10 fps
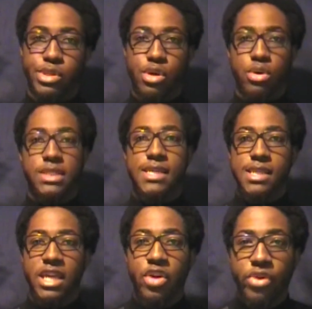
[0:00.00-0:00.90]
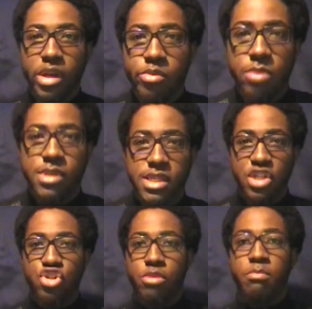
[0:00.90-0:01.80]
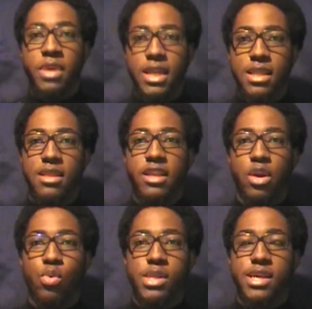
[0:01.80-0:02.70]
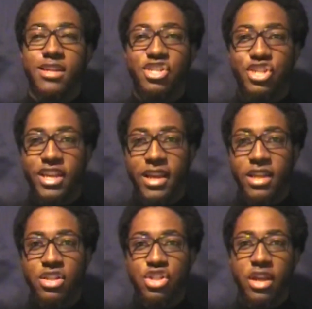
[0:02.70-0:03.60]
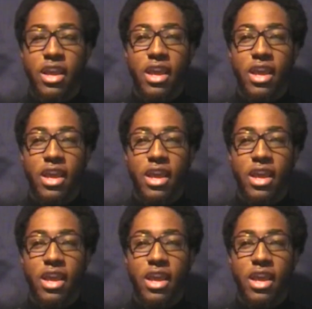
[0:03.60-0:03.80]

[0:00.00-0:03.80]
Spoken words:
So disequilibrium syndrome means there was a change